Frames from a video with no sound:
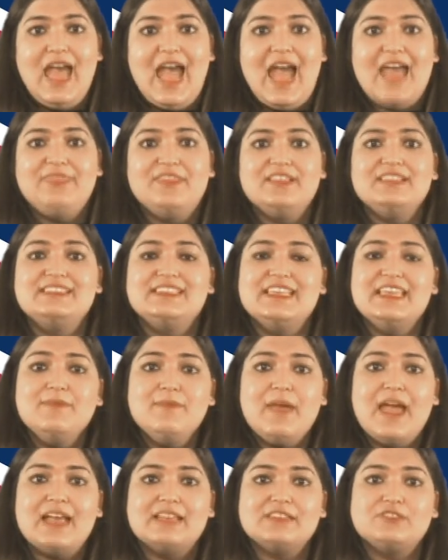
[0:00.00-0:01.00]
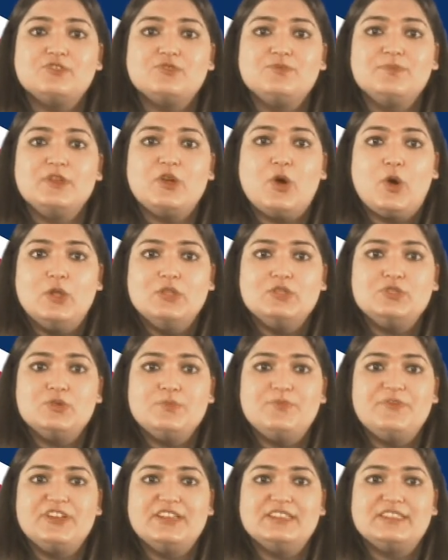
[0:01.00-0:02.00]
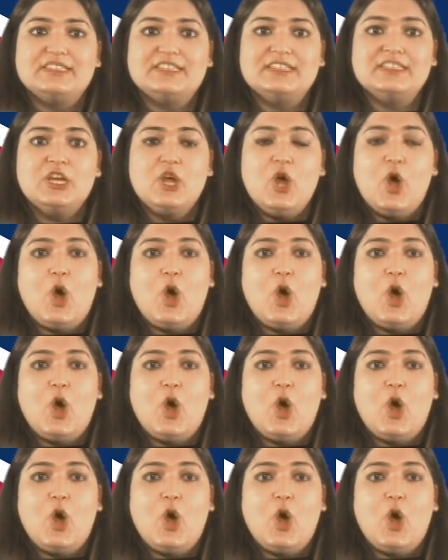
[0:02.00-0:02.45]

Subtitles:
and the same has to be also printed